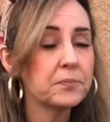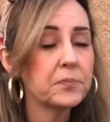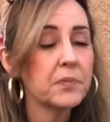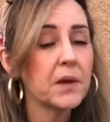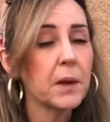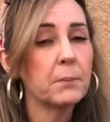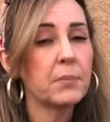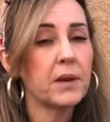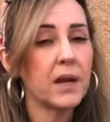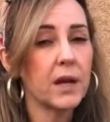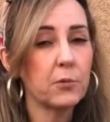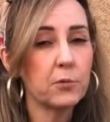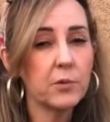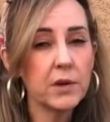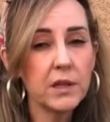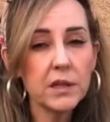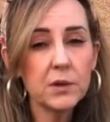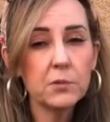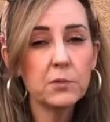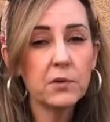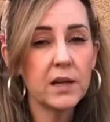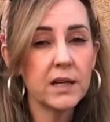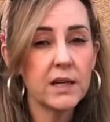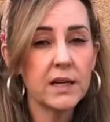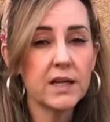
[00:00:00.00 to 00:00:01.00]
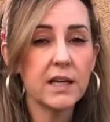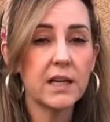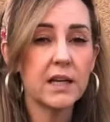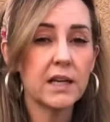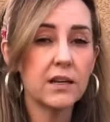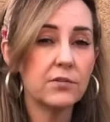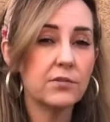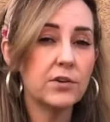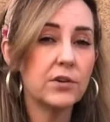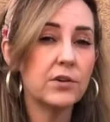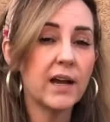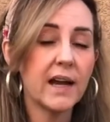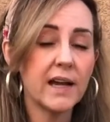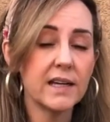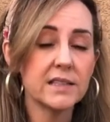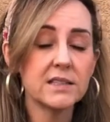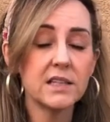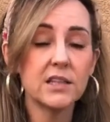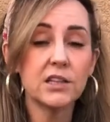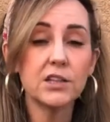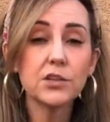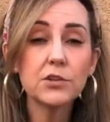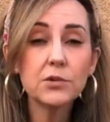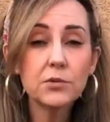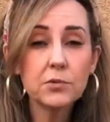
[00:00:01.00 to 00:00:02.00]
But I really wanted to give you guys a
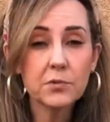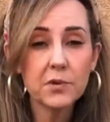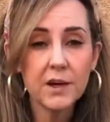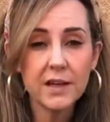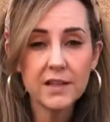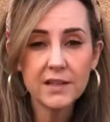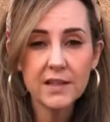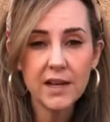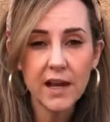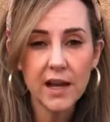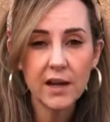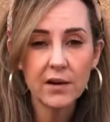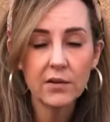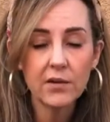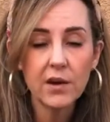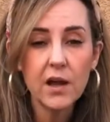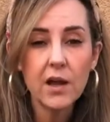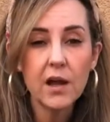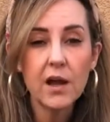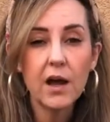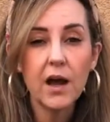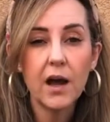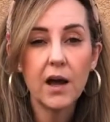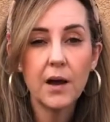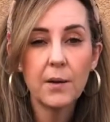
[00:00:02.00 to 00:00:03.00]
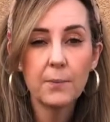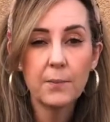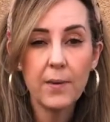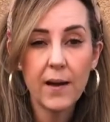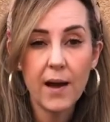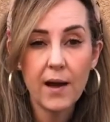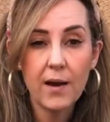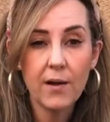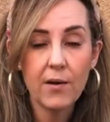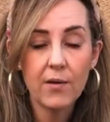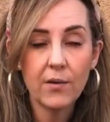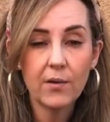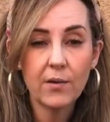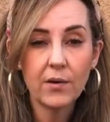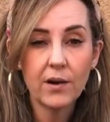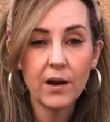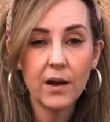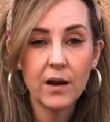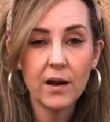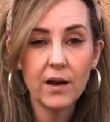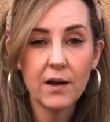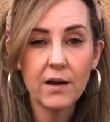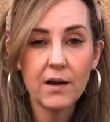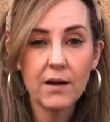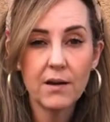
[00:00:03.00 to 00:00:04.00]
little rundown about
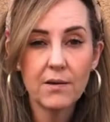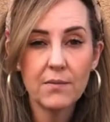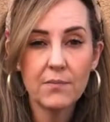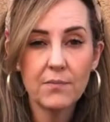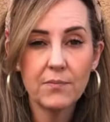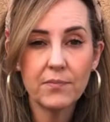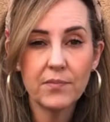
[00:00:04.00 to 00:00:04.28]
um,